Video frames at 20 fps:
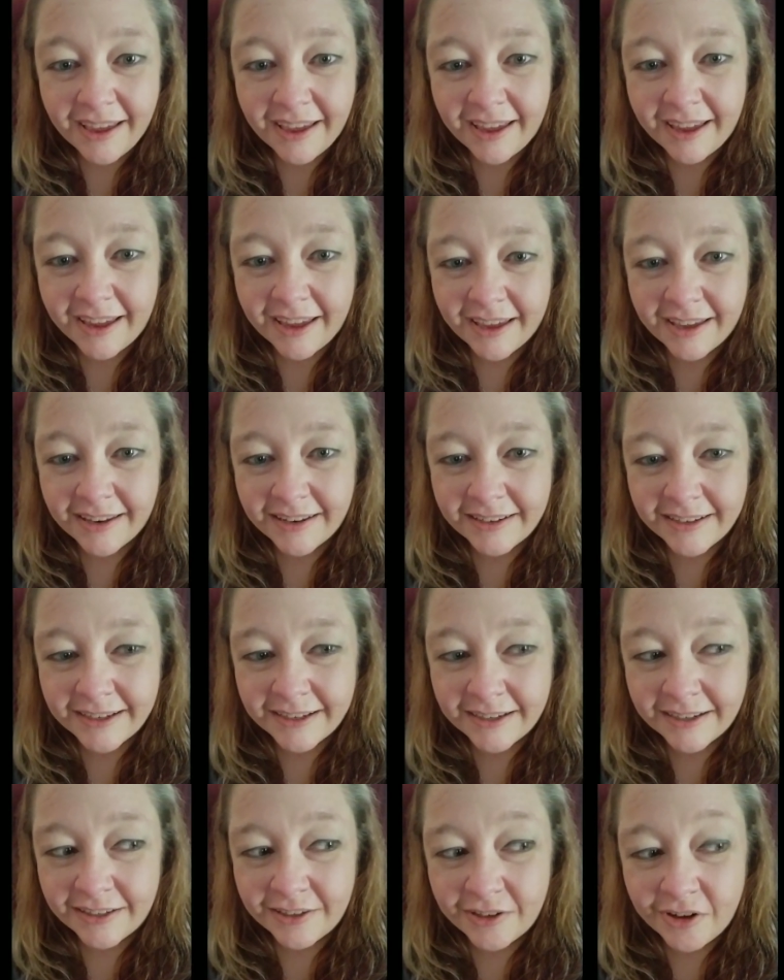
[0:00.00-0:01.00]
and
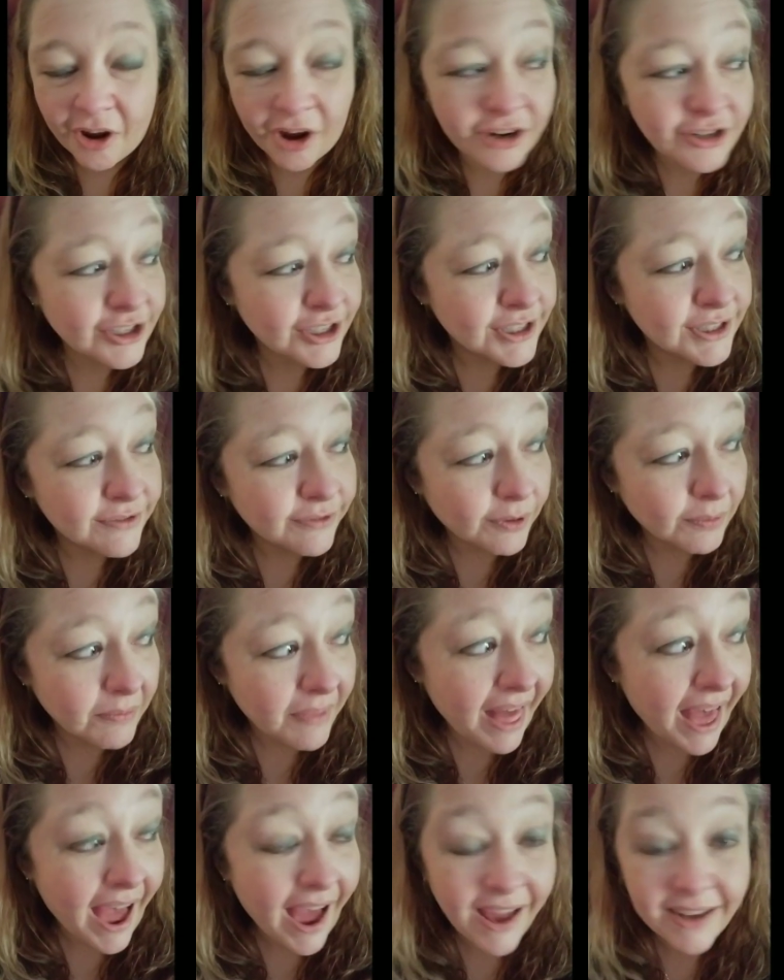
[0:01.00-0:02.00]
nauseous from
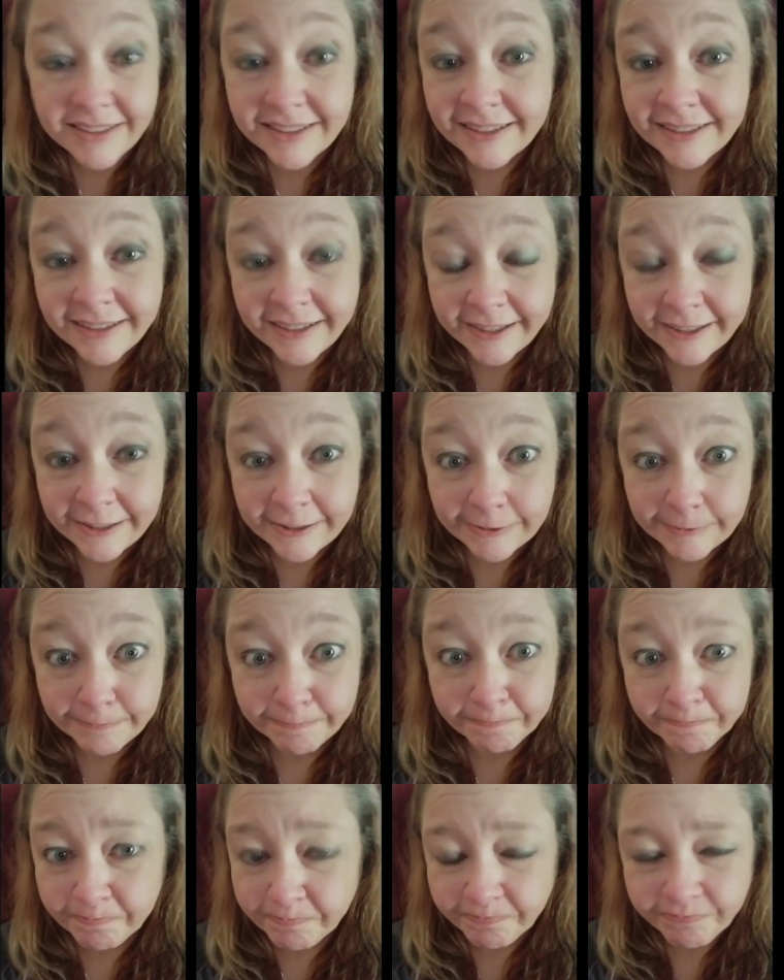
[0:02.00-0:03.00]
that. I